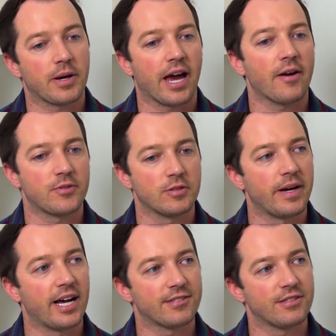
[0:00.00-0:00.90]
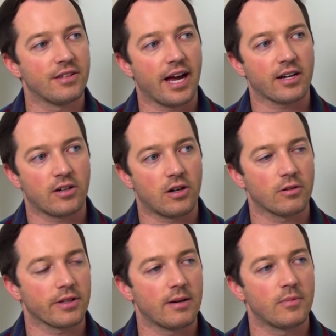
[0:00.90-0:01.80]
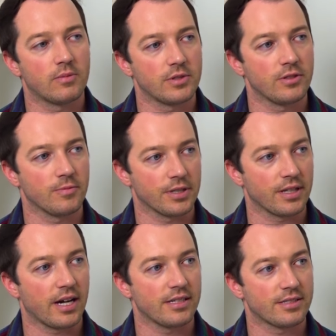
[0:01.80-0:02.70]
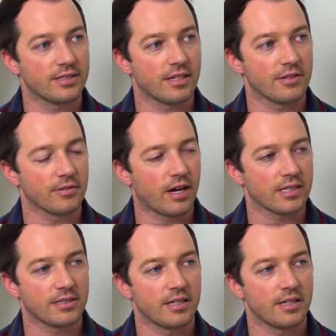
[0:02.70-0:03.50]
I have to imagine that call or that moment you realized that you lost